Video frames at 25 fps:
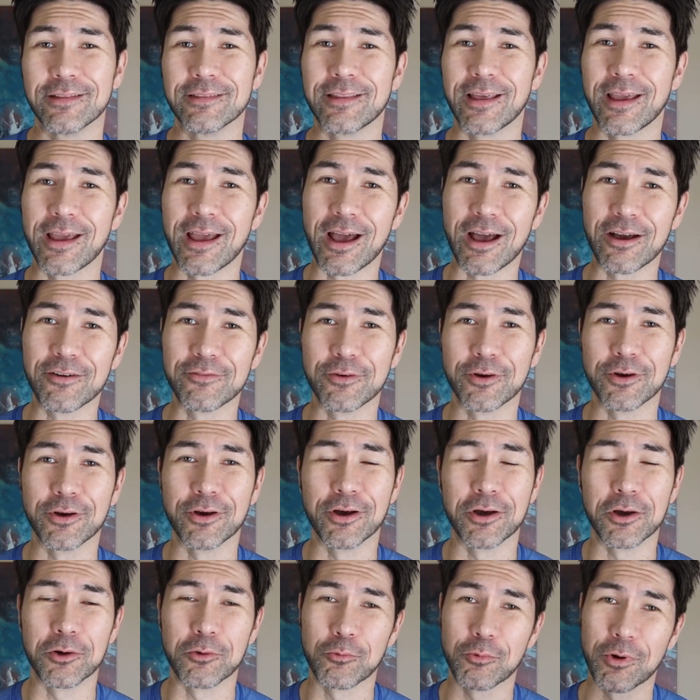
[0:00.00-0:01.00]
they have
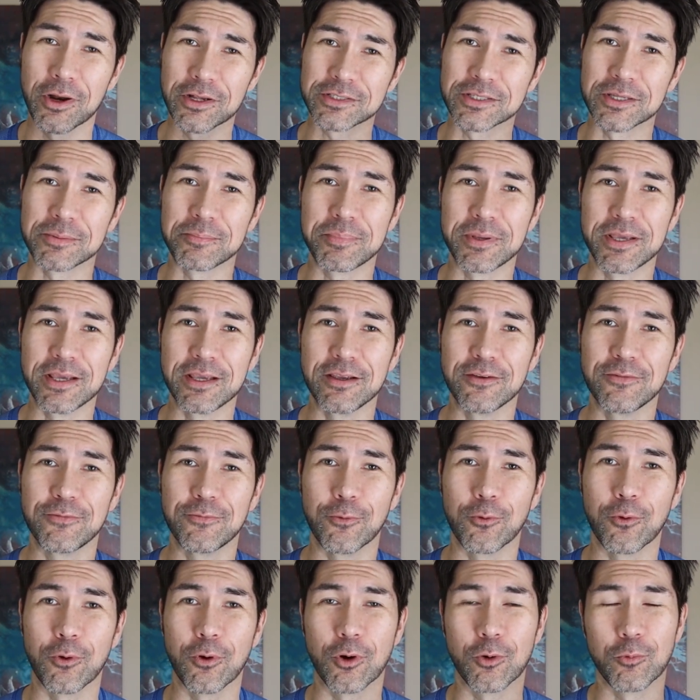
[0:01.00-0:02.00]
a, a recipe
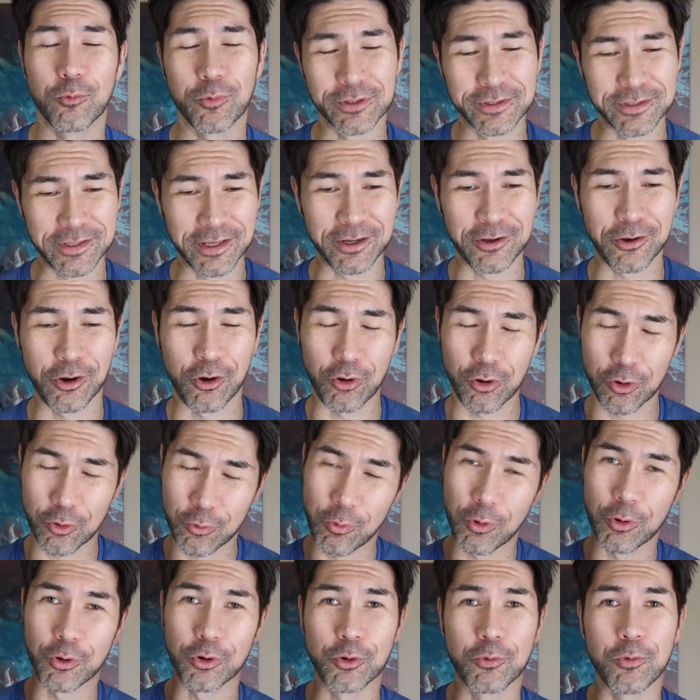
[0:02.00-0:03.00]
for what they call
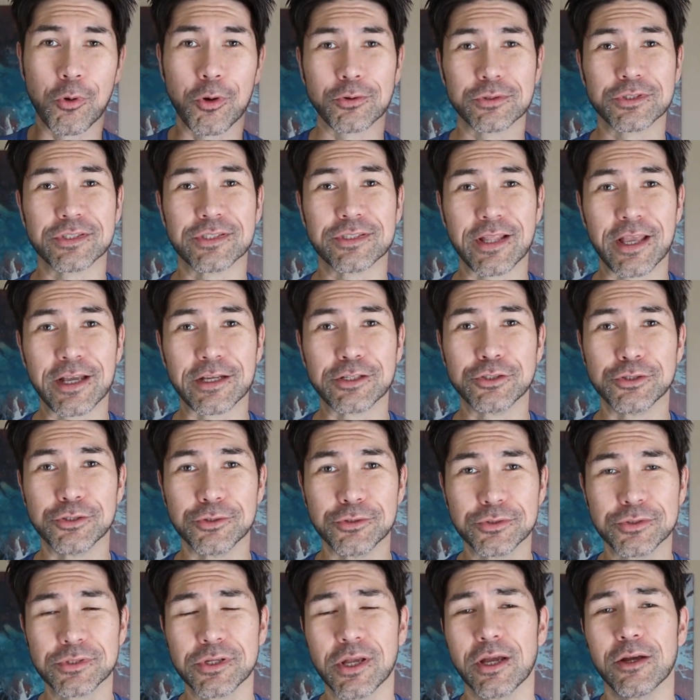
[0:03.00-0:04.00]
quote unquote snake
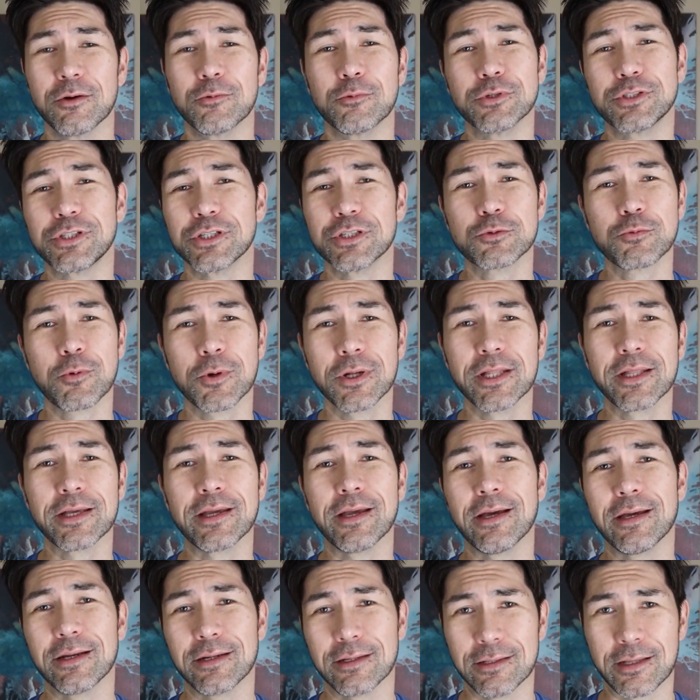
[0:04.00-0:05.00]
juice, which is
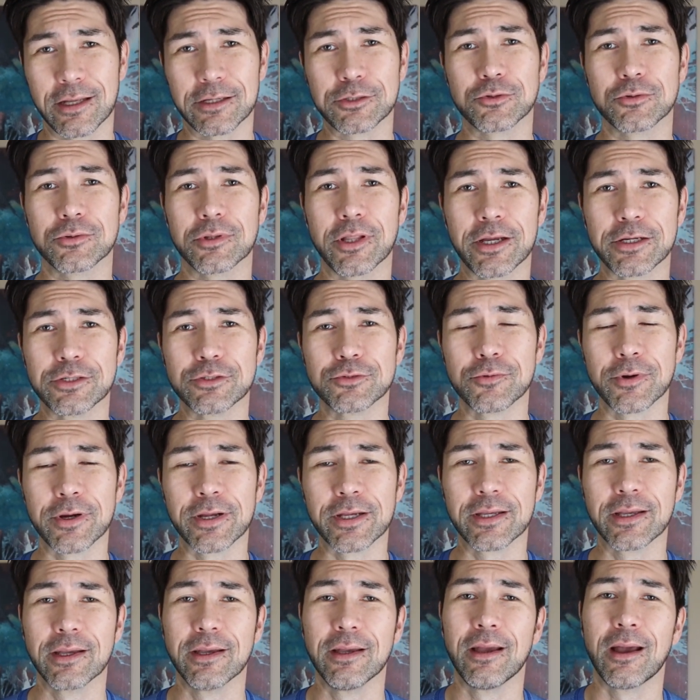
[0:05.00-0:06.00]
really an electrolyte
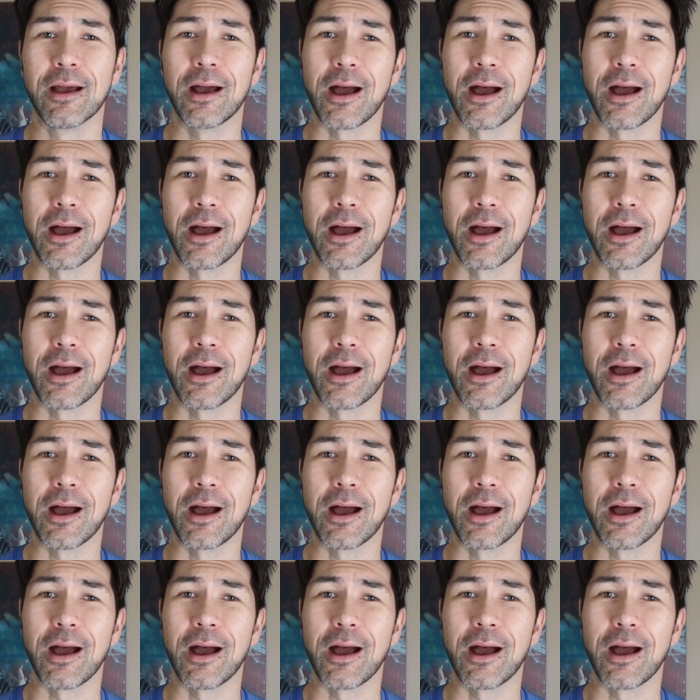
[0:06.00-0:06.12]
drink.